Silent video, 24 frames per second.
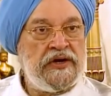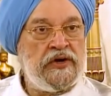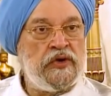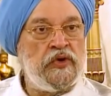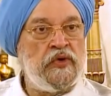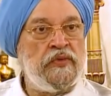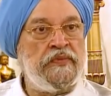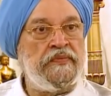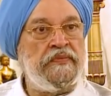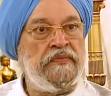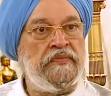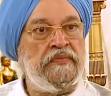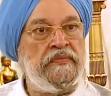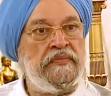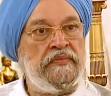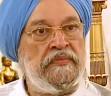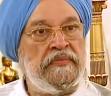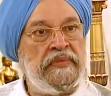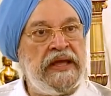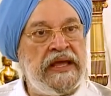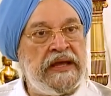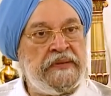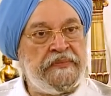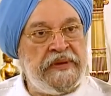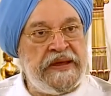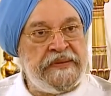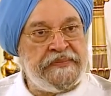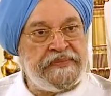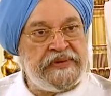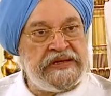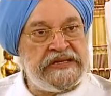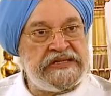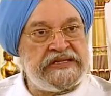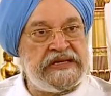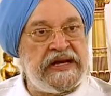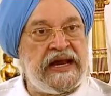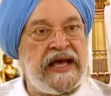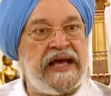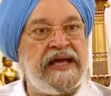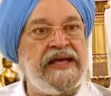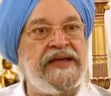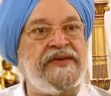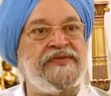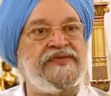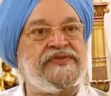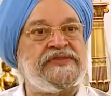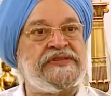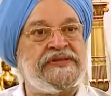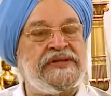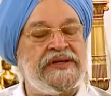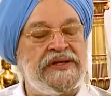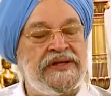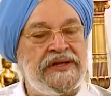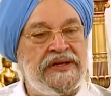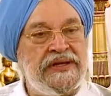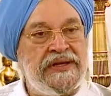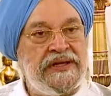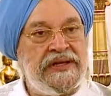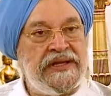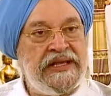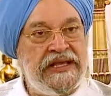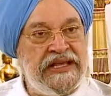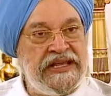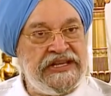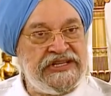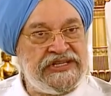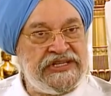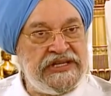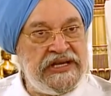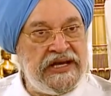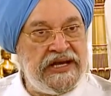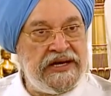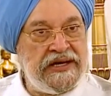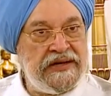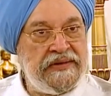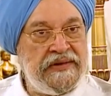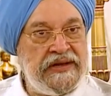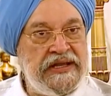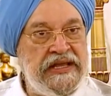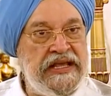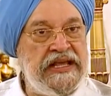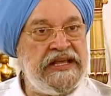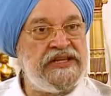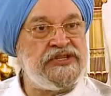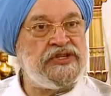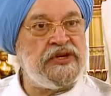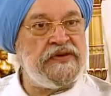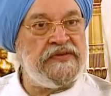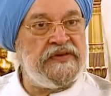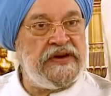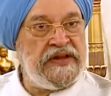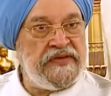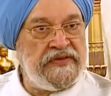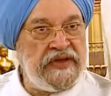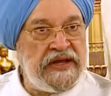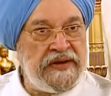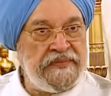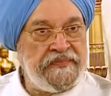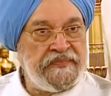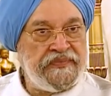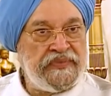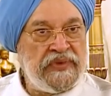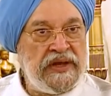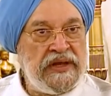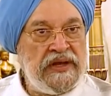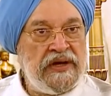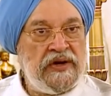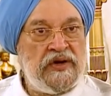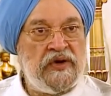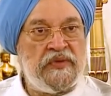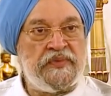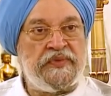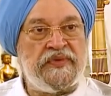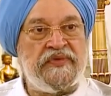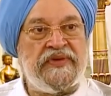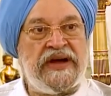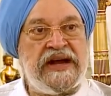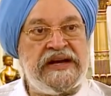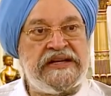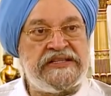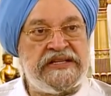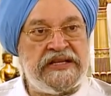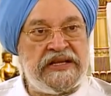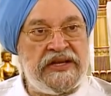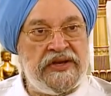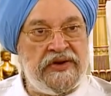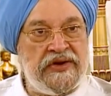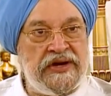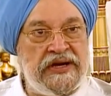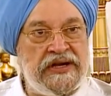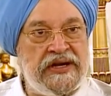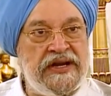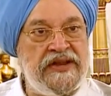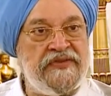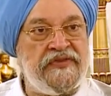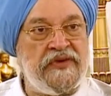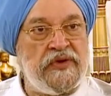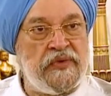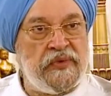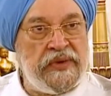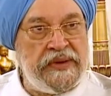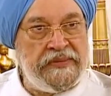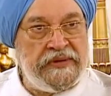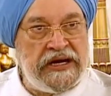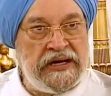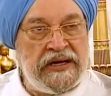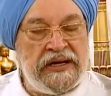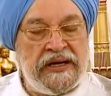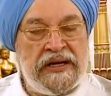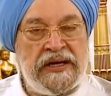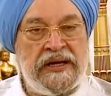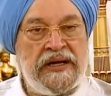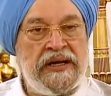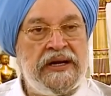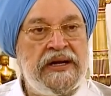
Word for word: to make people's lives easier, ease of living, to provide security for women,